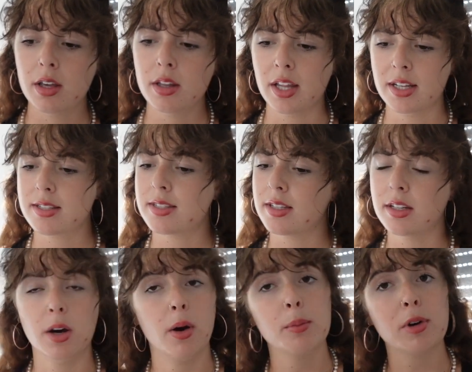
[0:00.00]
that's, you
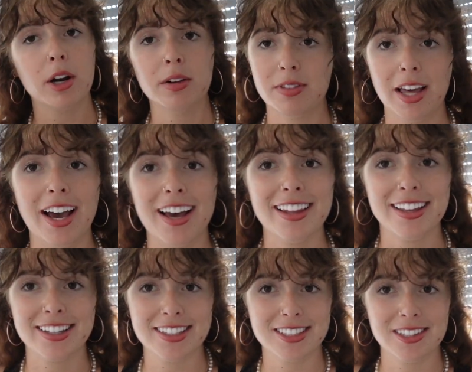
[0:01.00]
know, I'm proud of that.
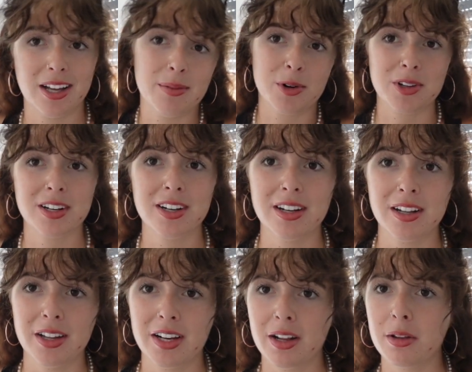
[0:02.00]
Like, that's a lot more than a
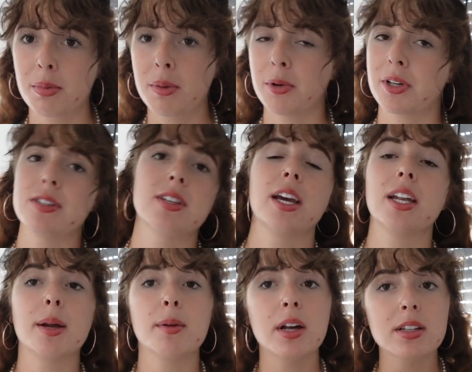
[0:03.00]
lot of other people can say. And
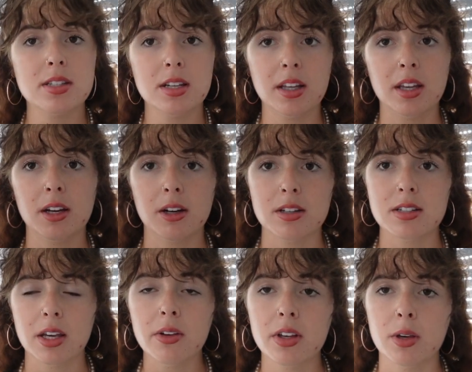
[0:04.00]
I'm not sitting here and
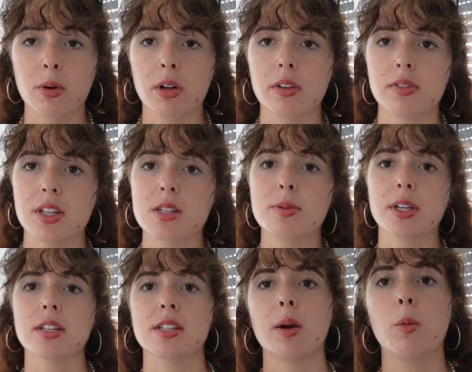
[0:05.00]
telling you all of this
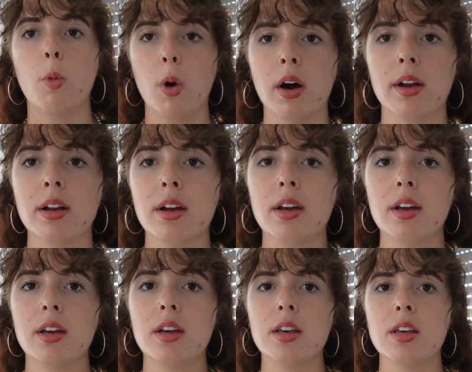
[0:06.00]
because I want
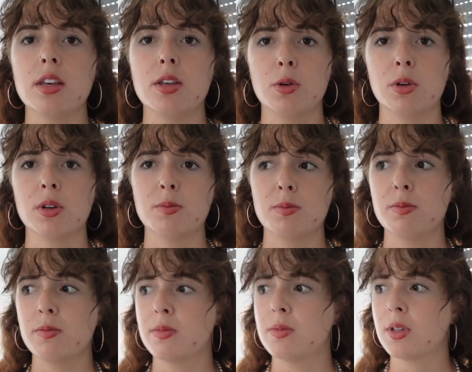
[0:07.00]
you to
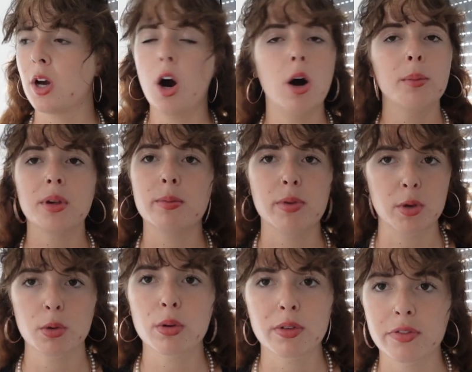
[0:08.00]
call me
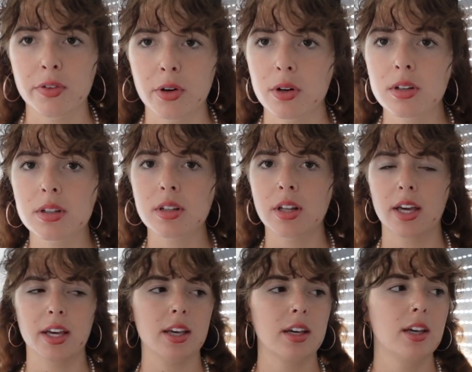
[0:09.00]
beautiful.
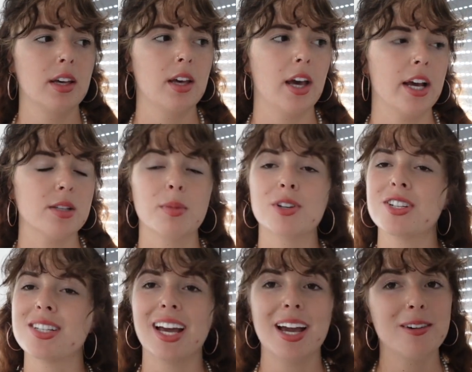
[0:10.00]
Like, as much
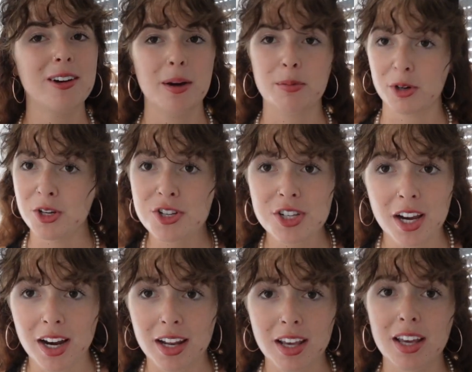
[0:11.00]
as I
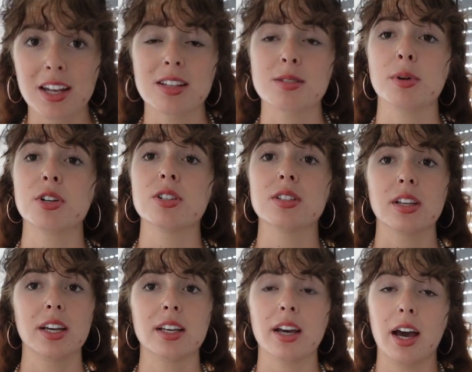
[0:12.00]
appreciate it and as much as,
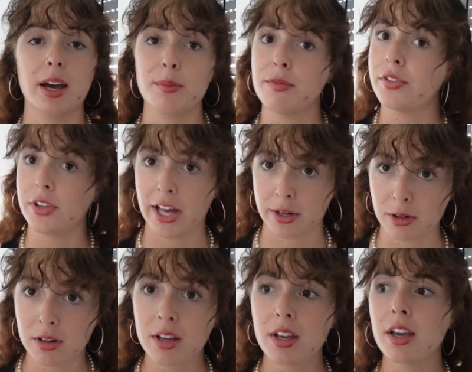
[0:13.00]
like, I'm flattered,